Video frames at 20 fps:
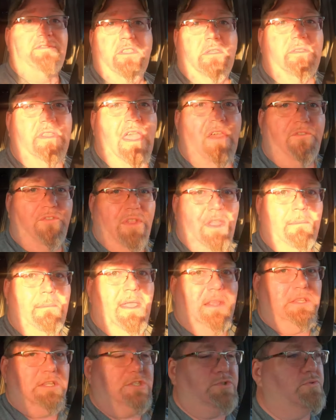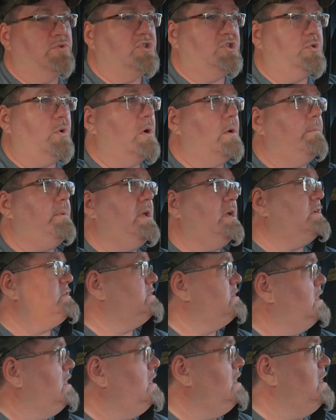have to definitely make this one short because
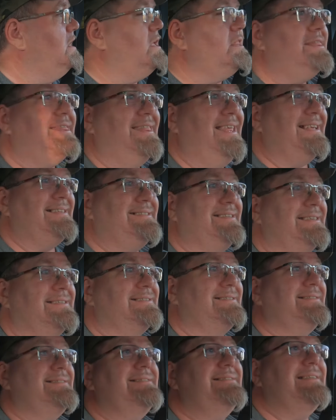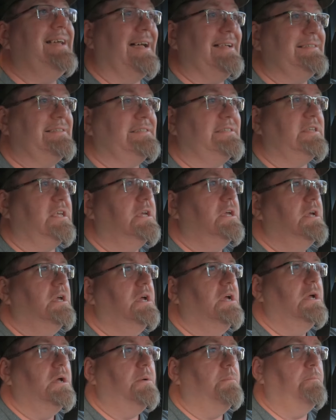this is nuts.
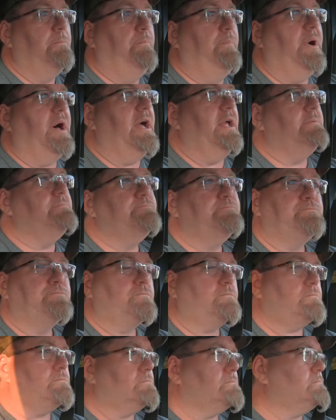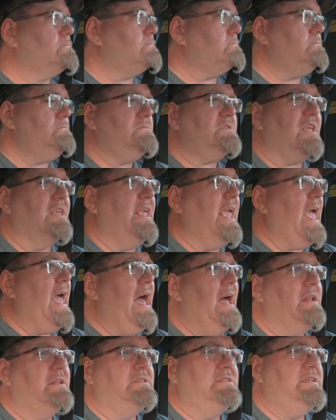But
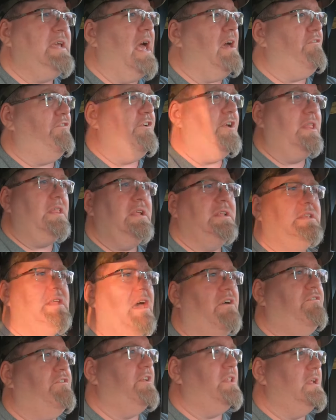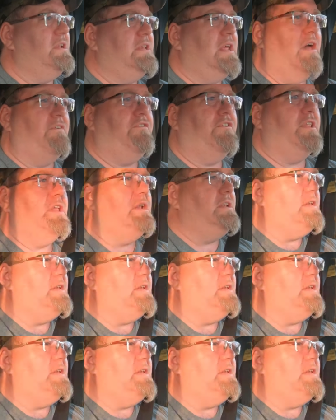yeah, definitely, definitely, definitely,